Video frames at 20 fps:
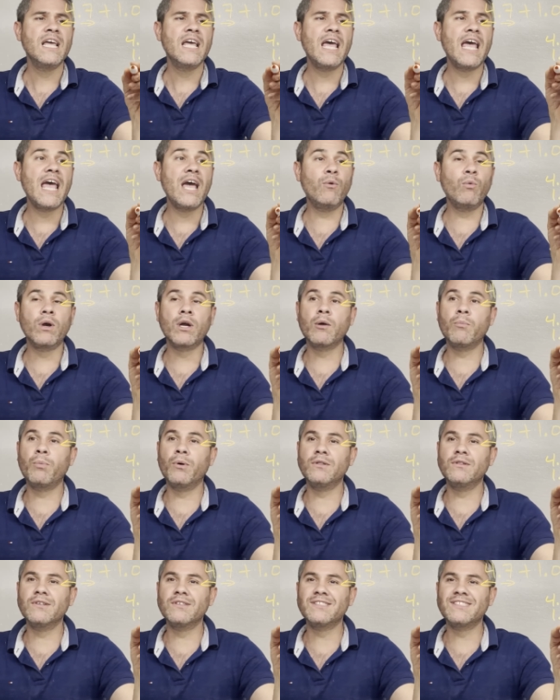and we could
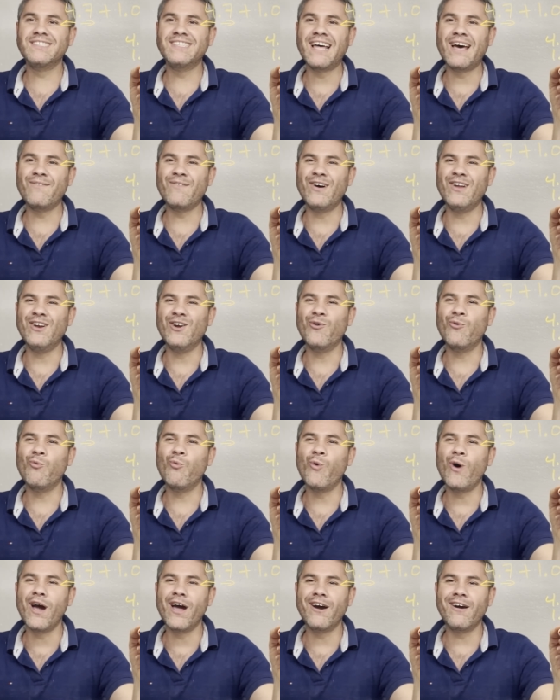put the 7
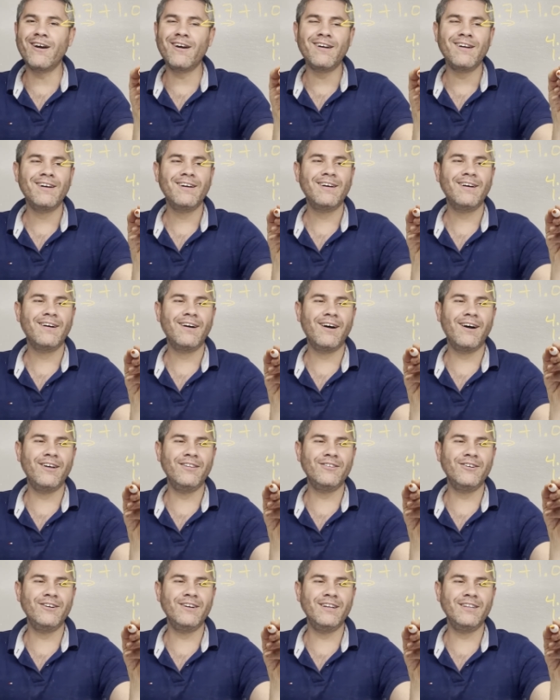where?
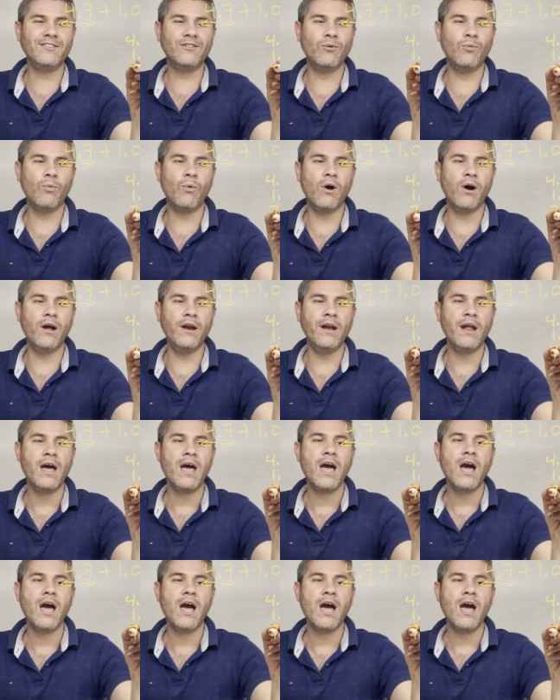Underneath the 1.